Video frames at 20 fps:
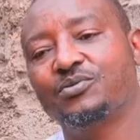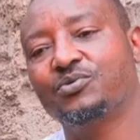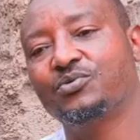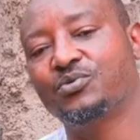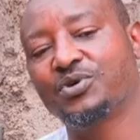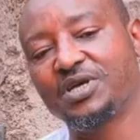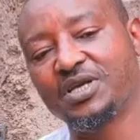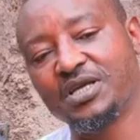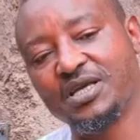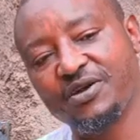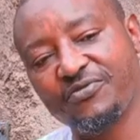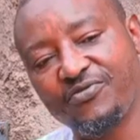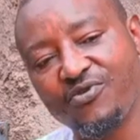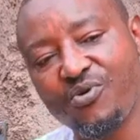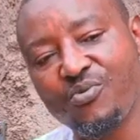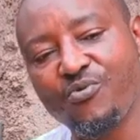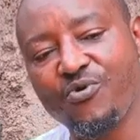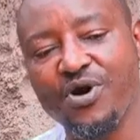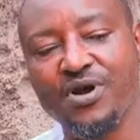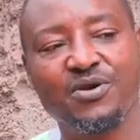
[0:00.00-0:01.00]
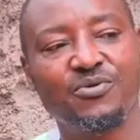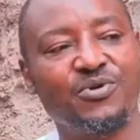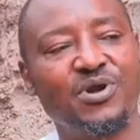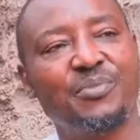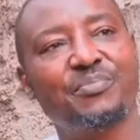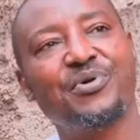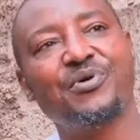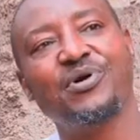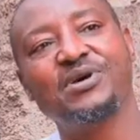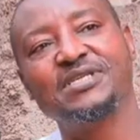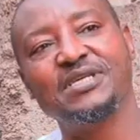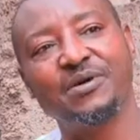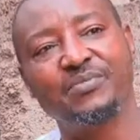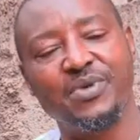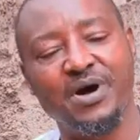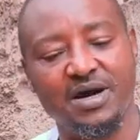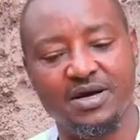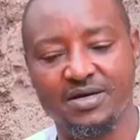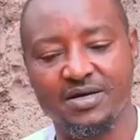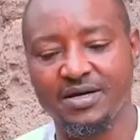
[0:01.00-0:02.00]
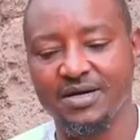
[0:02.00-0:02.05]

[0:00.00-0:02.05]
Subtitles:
ukiingia Form 1, unapewa jamaa.